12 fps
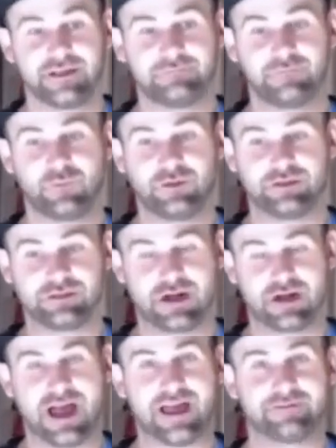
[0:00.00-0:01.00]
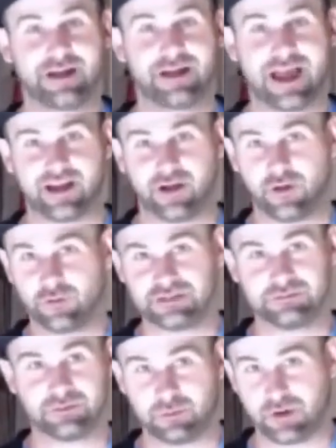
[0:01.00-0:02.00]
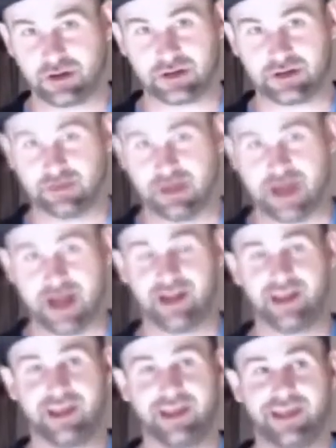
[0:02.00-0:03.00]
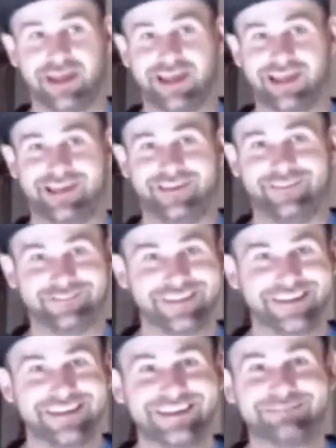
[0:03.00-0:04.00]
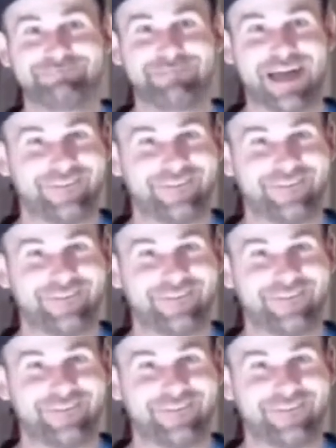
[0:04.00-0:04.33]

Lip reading: in the driver at a Home Depot parking lot, buy